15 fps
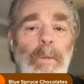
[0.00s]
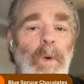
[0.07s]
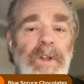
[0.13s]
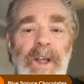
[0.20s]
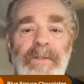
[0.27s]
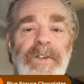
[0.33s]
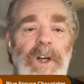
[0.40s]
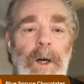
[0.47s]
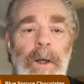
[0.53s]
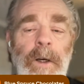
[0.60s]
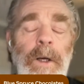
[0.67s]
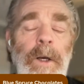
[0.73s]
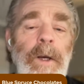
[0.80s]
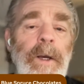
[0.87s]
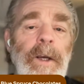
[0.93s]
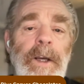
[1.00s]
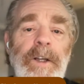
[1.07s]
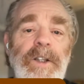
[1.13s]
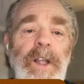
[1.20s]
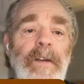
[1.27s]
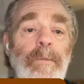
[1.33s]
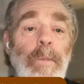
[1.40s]
what they've done is
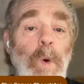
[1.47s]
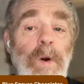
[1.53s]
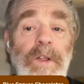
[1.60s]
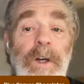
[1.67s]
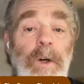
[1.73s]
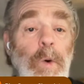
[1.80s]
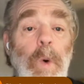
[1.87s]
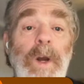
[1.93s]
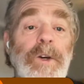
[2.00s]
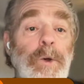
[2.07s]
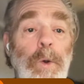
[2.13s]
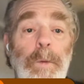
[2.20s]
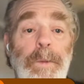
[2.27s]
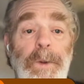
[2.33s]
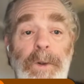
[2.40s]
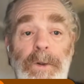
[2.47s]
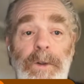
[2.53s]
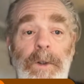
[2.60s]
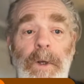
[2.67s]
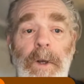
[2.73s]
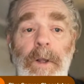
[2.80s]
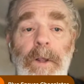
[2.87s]
they've more than quadrupled
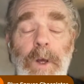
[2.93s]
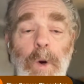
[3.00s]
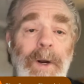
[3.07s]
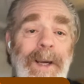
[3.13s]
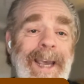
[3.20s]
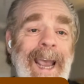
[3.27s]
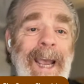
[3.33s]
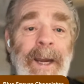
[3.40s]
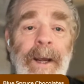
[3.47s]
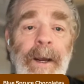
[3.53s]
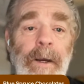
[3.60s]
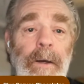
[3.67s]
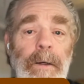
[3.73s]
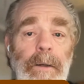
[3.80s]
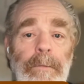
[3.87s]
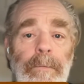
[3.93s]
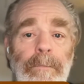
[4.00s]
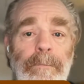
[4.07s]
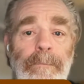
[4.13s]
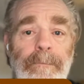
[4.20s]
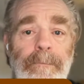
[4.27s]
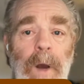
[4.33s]
the organic
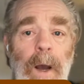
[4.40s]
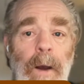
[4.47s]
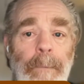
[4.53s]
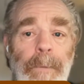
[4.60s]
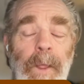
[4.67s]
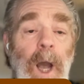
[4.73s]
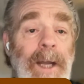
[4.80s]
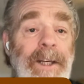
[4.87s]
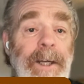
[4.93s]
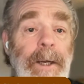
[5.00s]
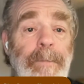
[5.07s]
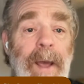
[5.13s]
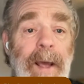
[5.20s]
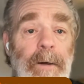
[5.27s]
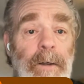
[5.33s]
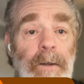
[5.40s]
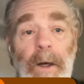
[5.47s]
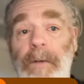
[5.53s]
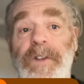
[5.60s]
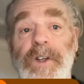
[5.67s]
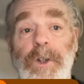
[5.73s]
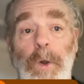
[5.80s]
content matter
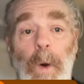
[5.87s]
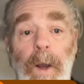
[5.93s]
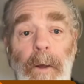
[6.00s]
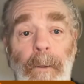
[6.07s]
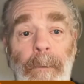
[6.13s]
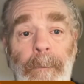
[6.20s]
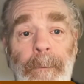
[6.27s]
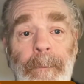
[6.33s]
of the soil.